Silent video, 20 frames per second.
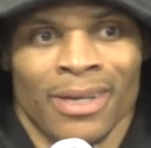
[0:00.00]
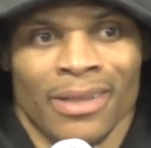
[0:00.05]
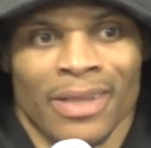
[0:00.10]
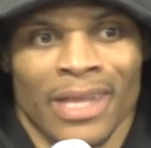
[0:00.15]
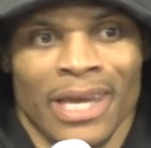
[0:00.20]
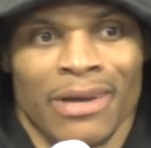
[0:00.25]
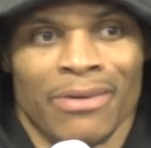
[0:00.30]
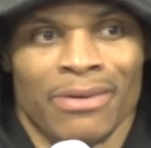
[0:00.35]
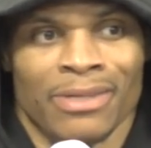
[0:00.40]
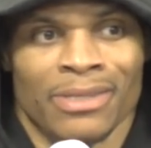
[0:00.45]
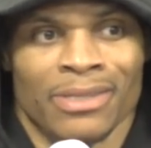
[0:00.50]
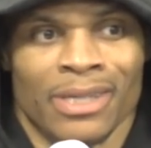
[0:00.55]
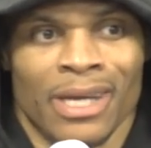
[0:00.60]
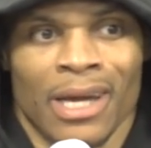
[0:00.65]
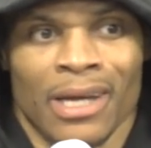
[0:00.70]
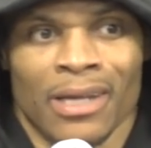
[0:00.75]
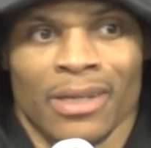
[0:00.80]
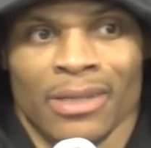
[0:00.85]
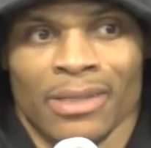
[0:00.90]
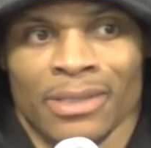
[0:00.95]
there is
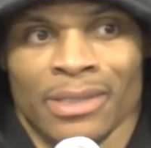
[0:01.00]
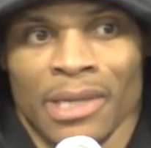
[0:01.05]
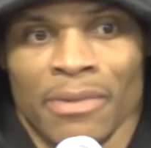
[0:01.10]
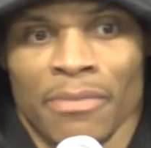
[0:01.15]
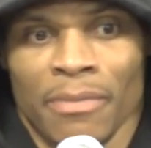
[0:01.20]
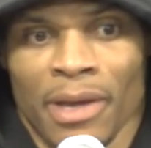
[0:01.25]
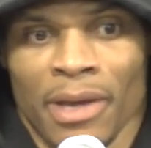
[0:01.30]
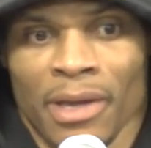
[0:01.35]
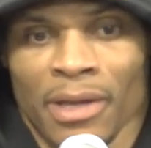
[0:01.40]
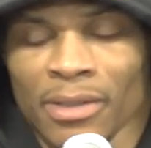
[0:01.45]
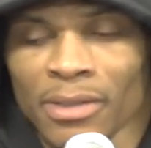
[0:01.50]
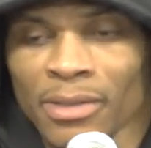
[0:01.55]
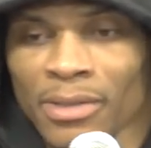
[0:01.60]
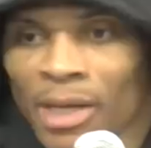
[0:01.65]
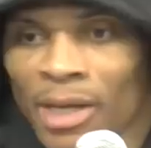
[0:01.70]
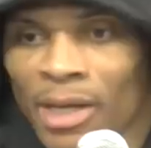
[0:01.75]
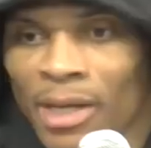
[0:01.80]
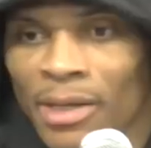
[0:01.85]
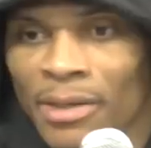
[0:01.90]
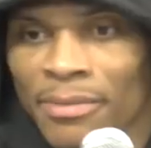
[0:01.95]
not a teammate,
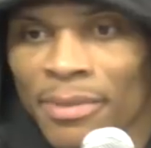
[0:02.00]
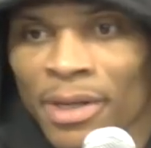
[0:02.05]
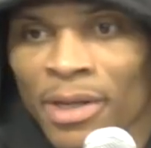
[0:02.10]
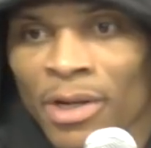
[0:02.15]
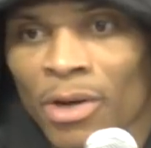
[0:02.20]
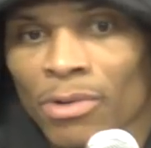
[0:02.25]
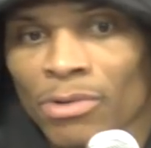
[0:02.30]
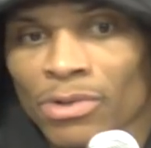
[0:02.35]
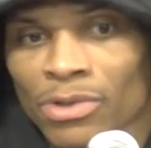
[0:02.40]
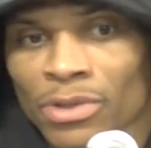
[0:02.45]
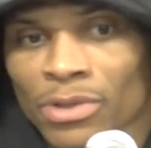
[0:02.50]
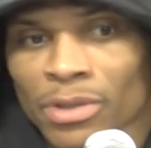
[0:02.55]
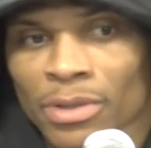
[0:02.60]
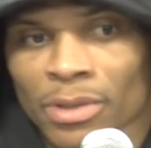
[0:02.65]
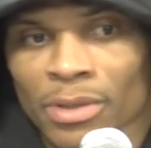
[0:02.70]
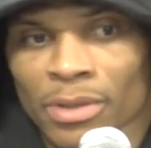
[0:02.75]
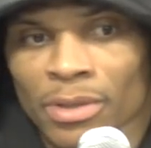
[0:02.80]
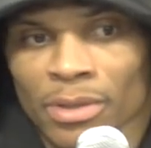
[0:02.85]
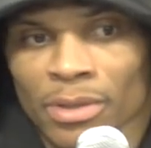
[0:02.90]
a coach,